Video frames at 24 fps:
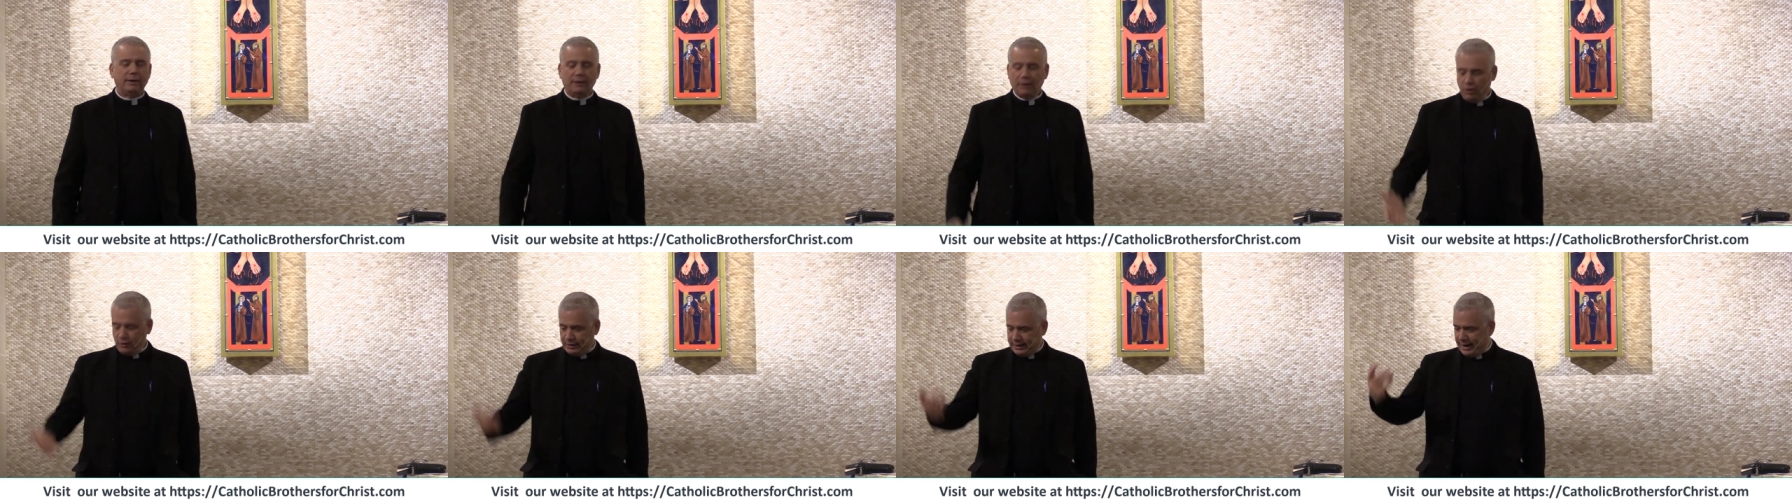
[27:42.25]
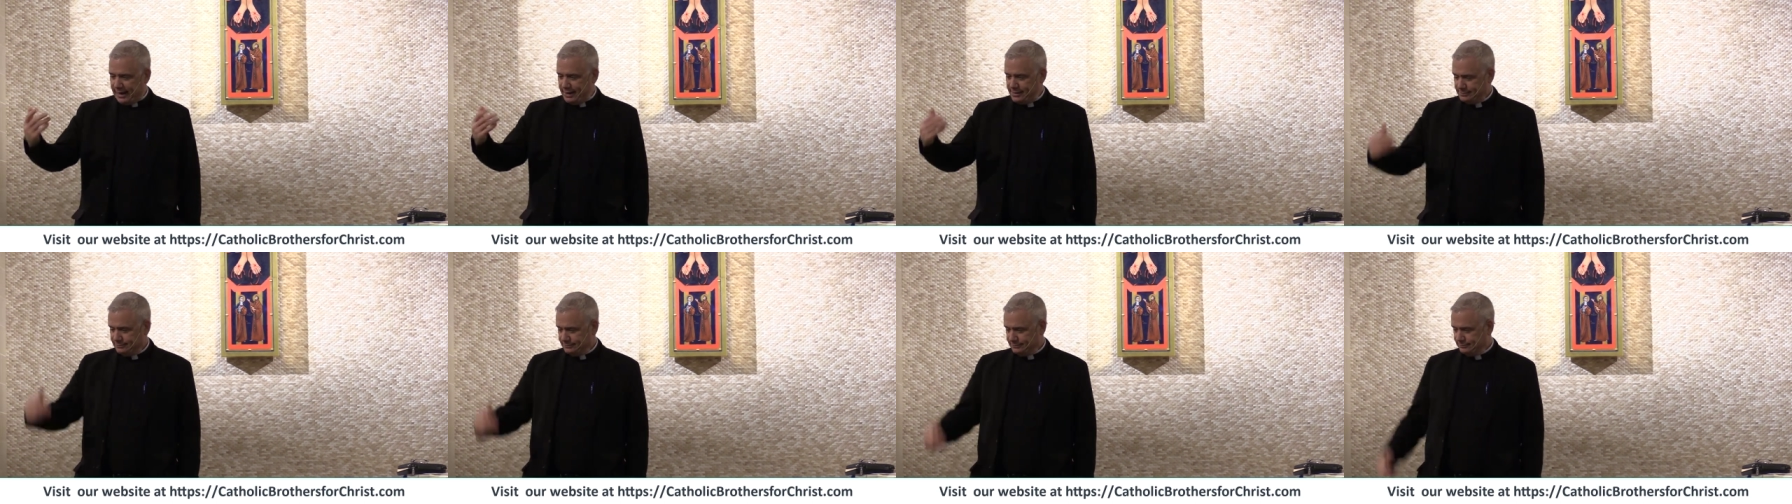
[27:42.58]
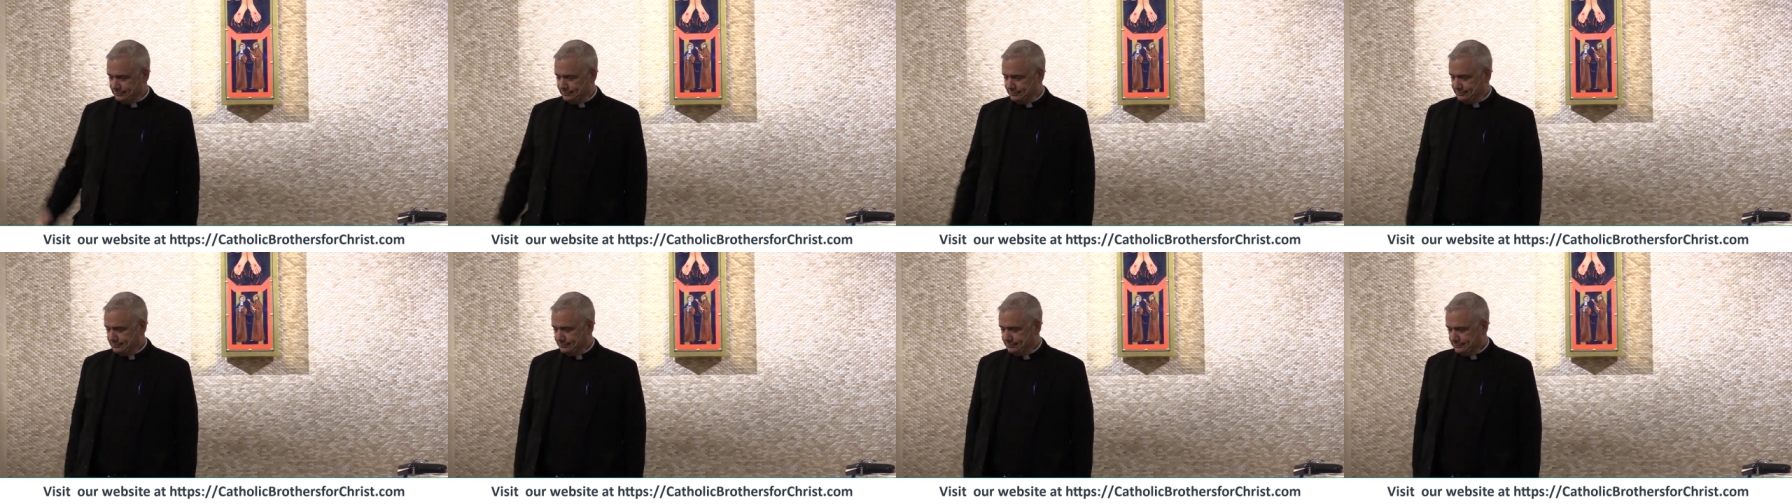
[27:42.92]
Okay.
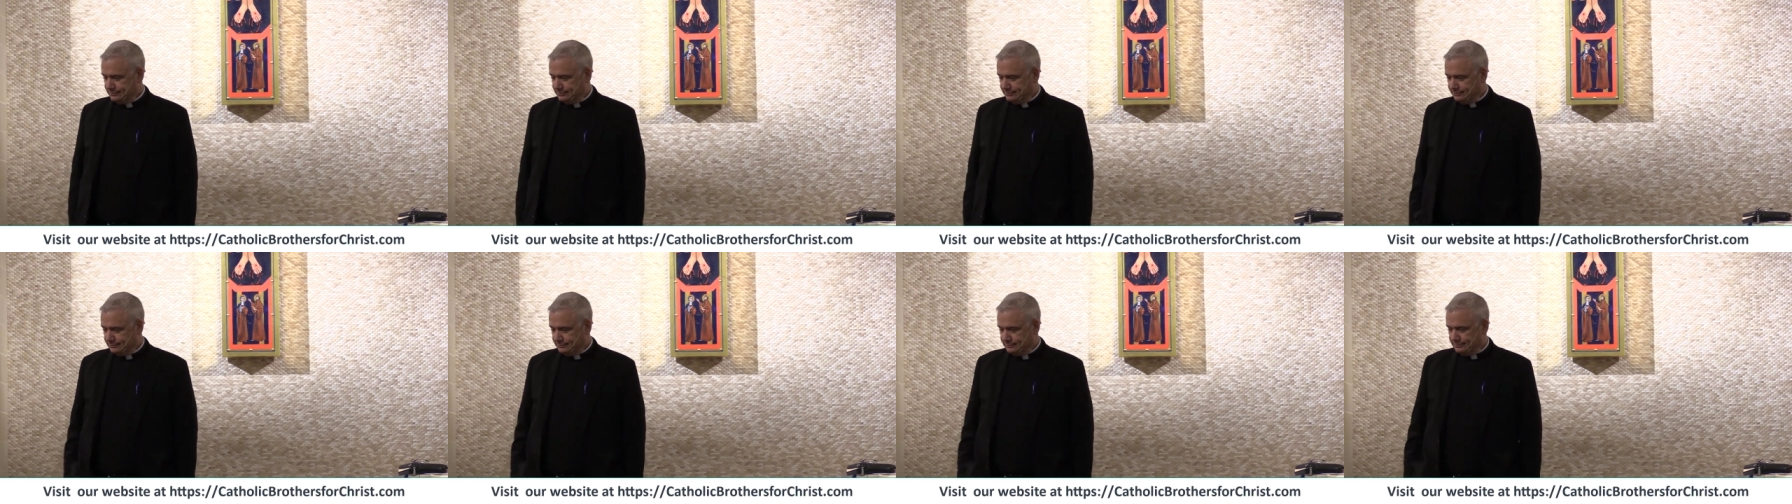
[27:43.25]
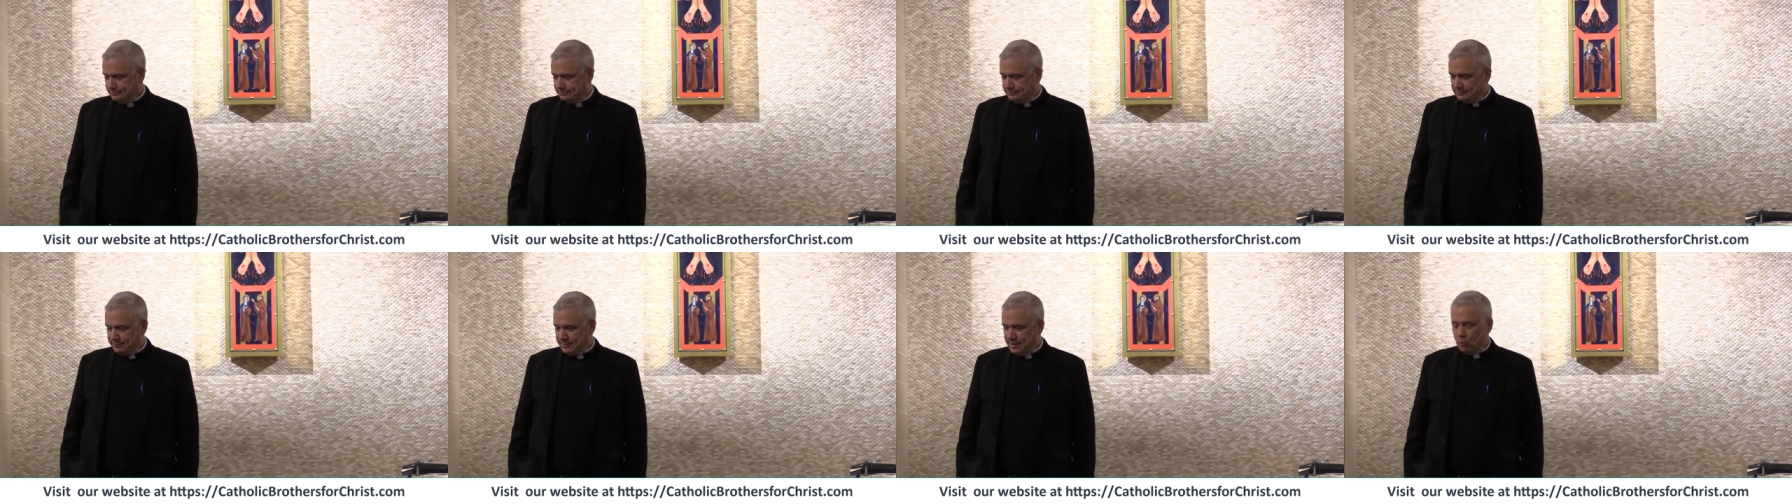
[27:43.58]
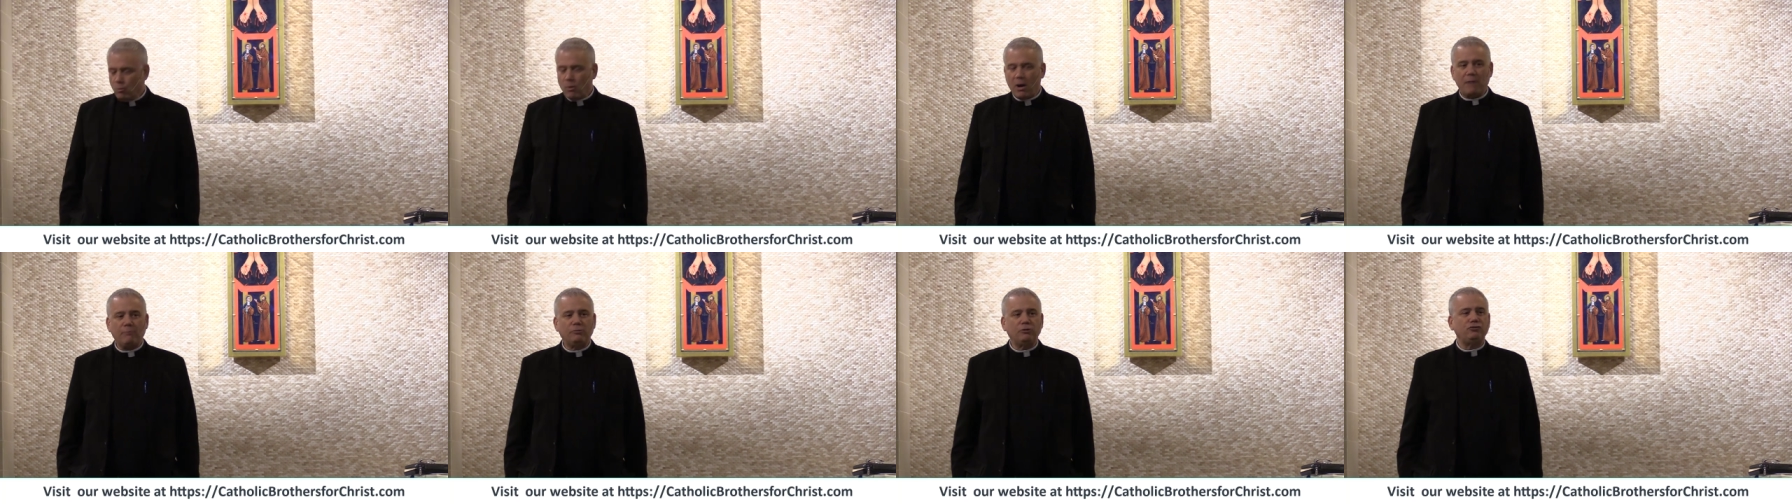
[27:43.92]

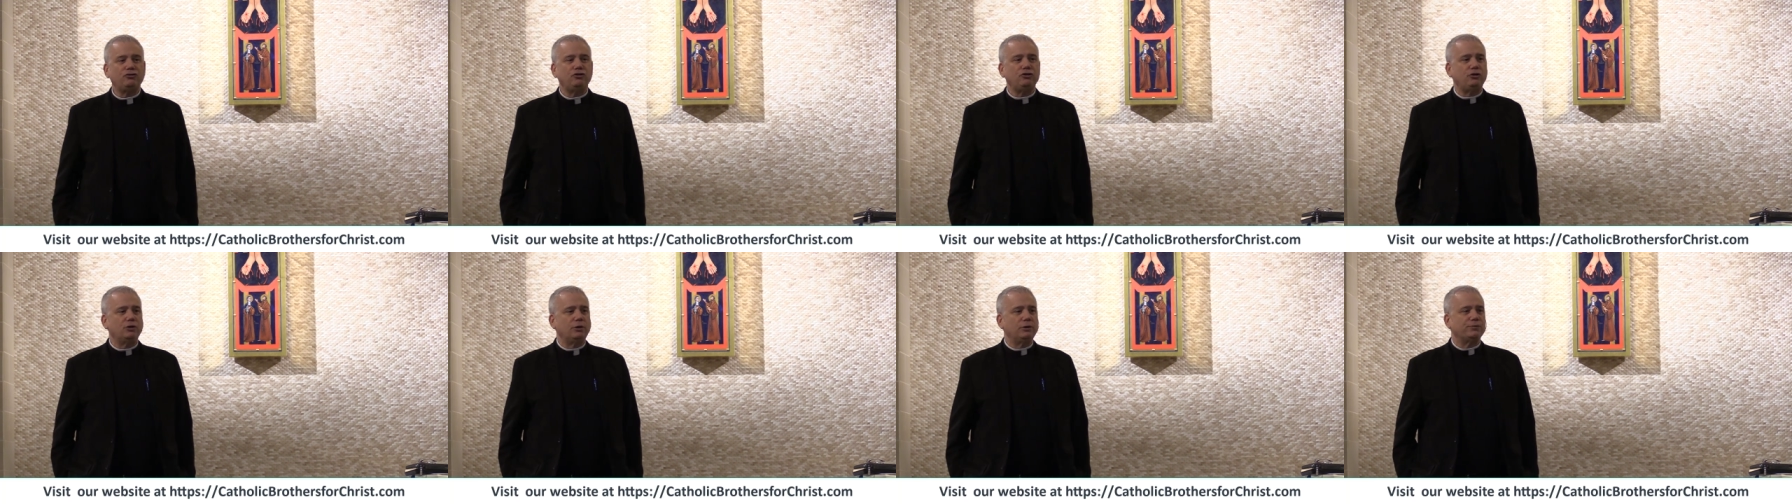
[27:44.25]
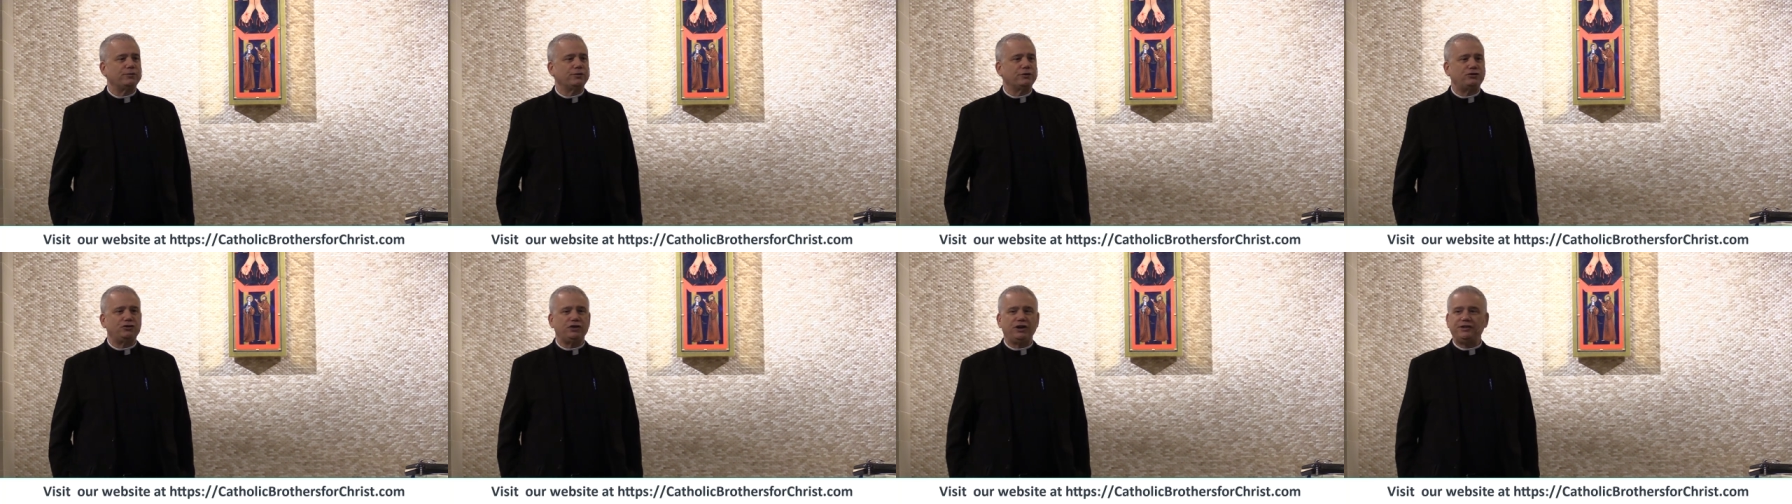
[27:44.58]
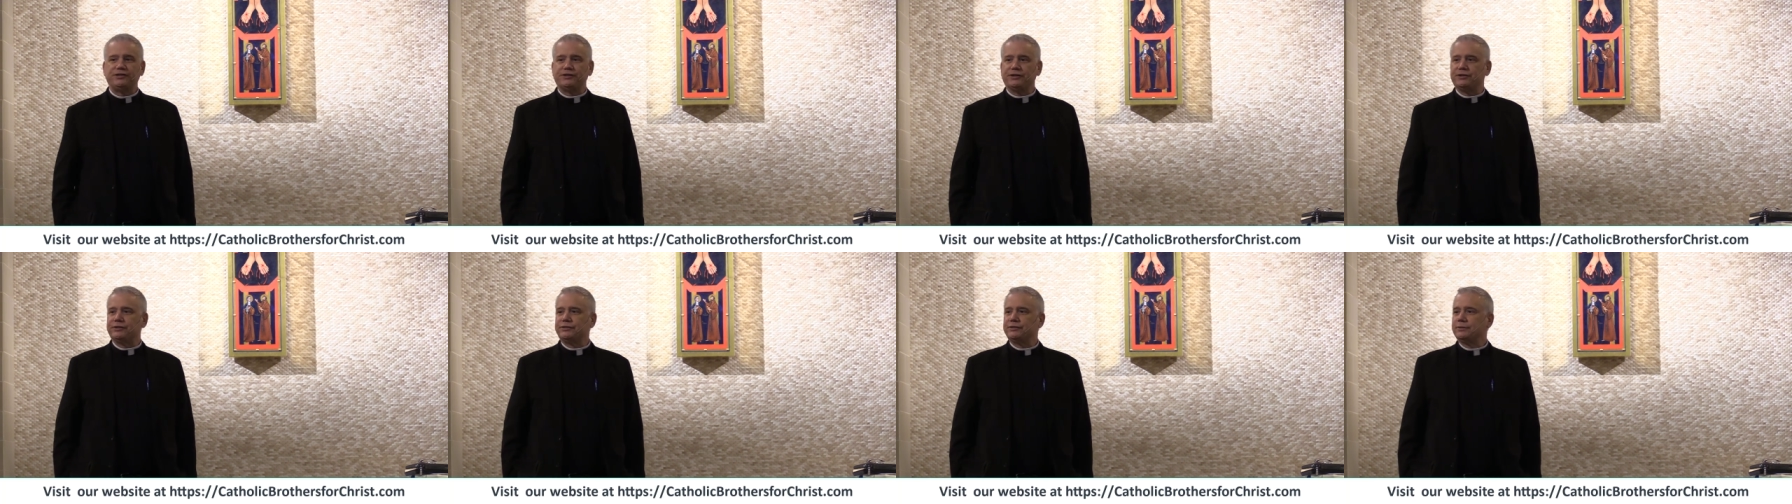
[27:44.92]
Then why won't you do it for
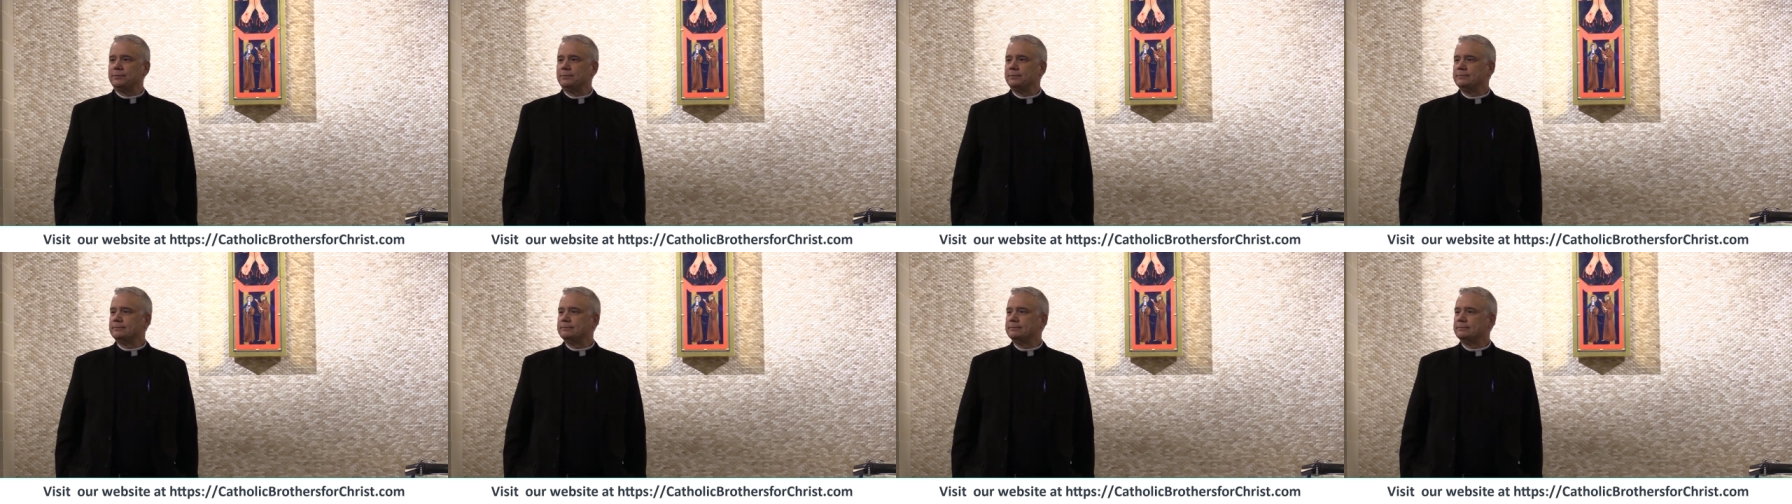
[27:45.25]
Jesus?